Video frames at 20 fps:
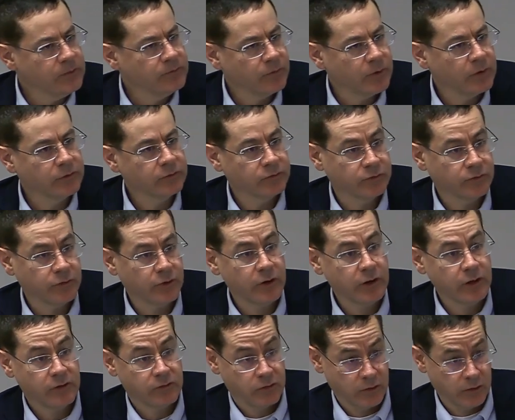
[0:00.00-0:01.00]
verse
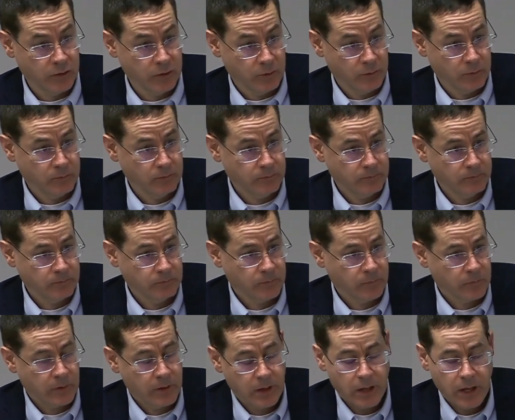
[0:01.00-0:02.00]
32
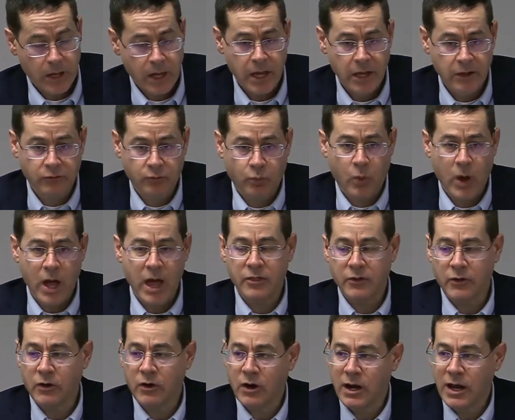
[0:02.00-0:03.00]
is
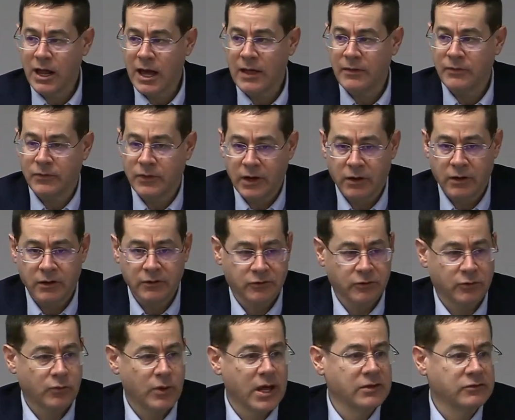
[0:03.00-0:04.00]
whether or not there is a
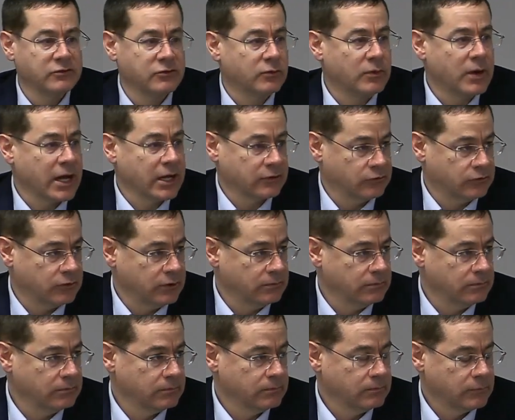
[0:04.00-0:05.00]
resurrection.
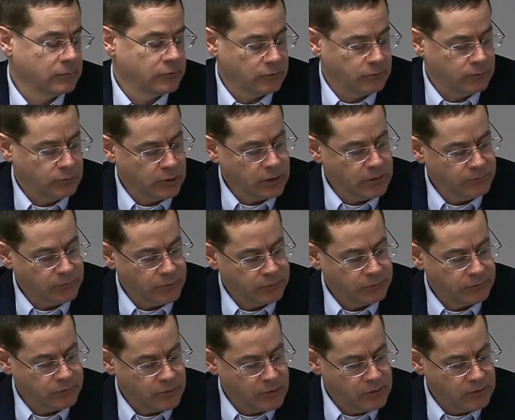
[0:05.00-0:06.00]
So look at verse
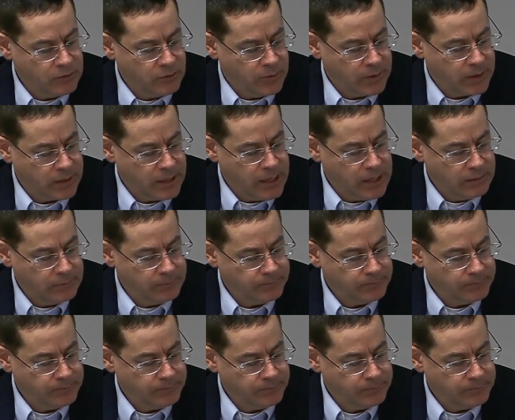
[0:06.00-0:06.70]
32 again.